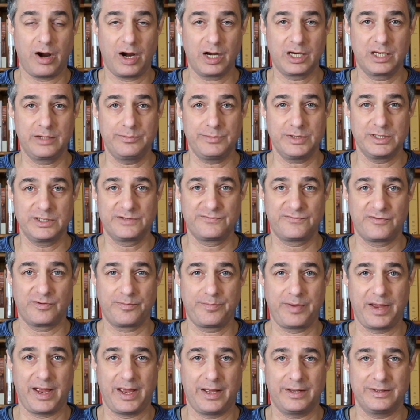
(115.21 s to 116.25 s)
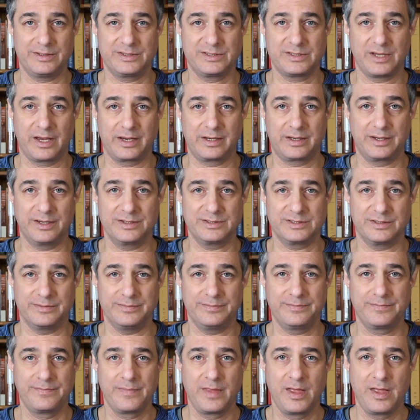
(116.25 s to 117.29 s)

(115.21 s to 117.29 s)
arguments for panpsychism